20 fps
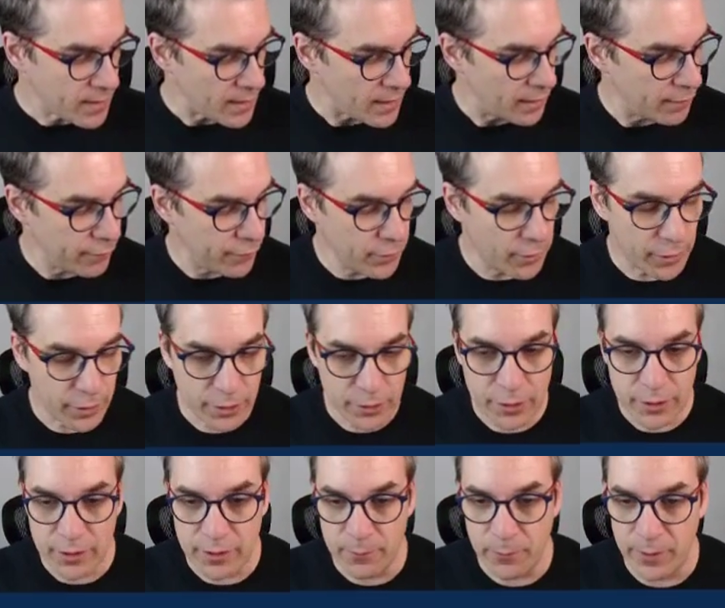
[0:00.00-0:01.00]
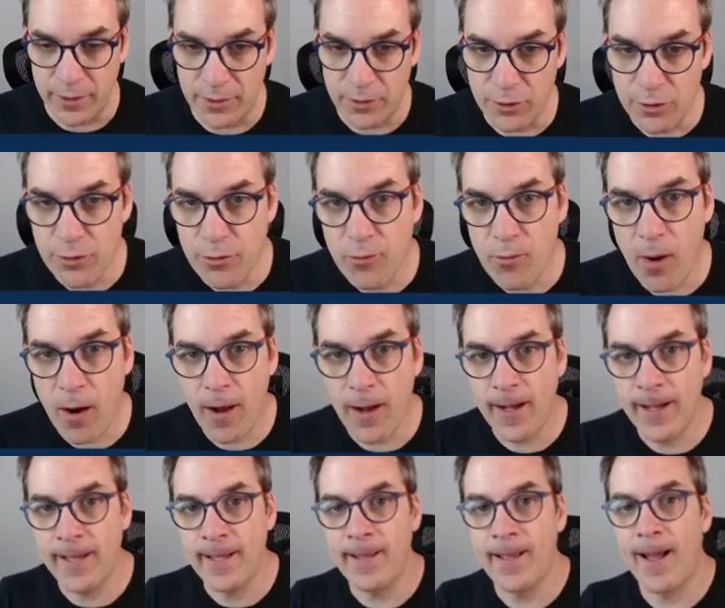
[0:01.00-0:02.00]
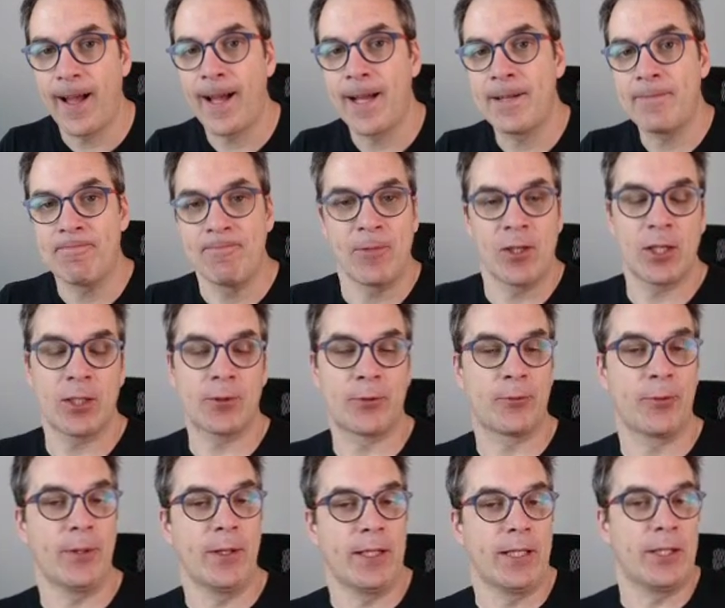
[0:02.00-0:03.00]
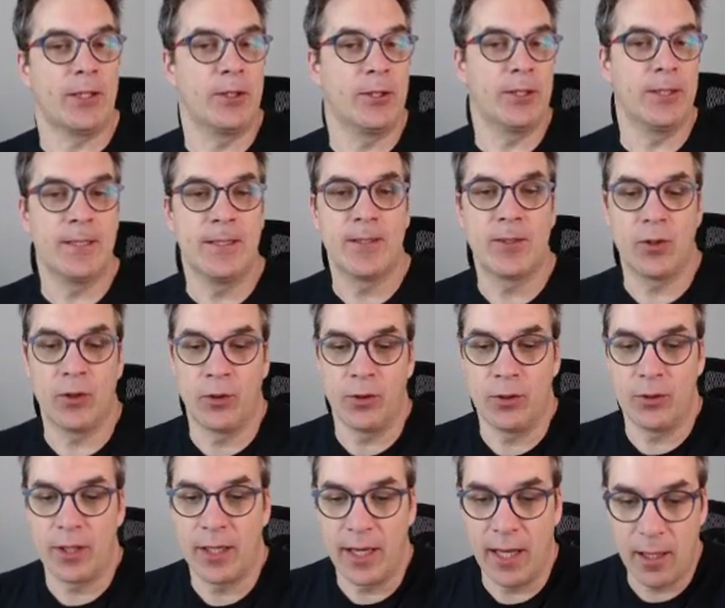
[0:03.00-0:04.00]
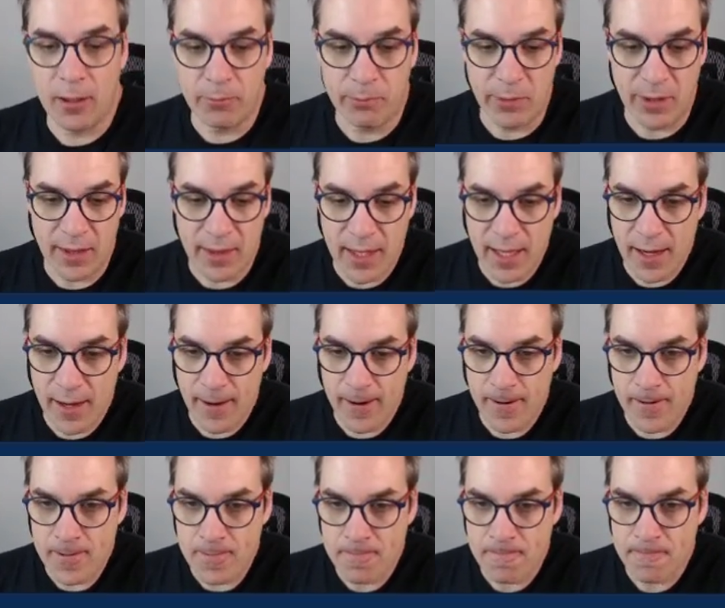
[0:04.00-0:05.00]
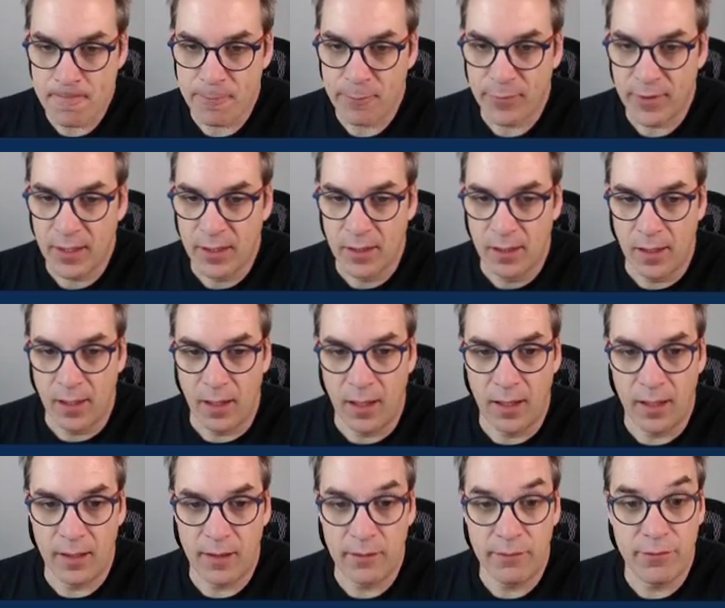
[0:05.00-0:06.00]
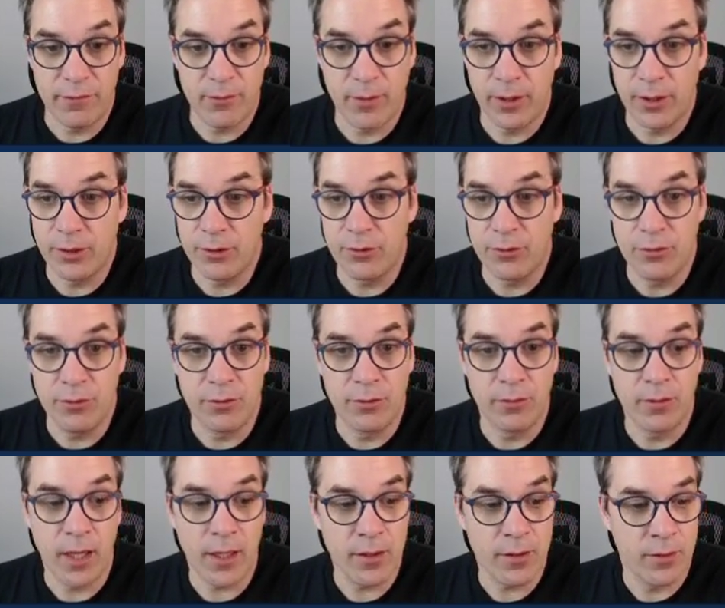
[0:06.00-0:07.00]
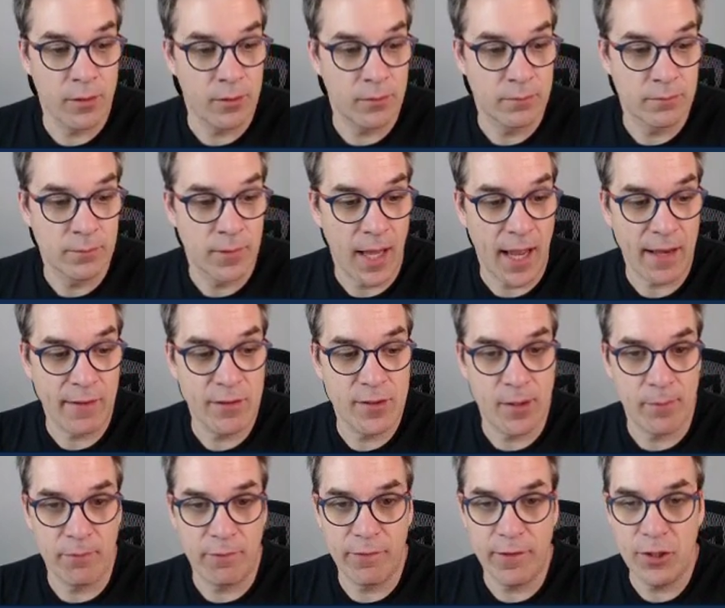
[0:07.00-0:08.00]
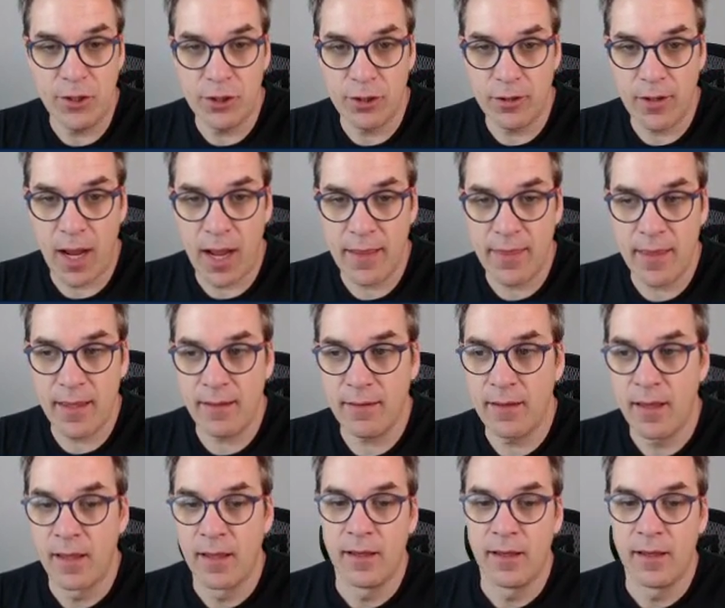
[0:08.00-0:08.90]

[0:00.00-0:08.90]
If you're good with UI, I'm not really good, so you can help me there. If you want to do, I don't know, add some feature, I think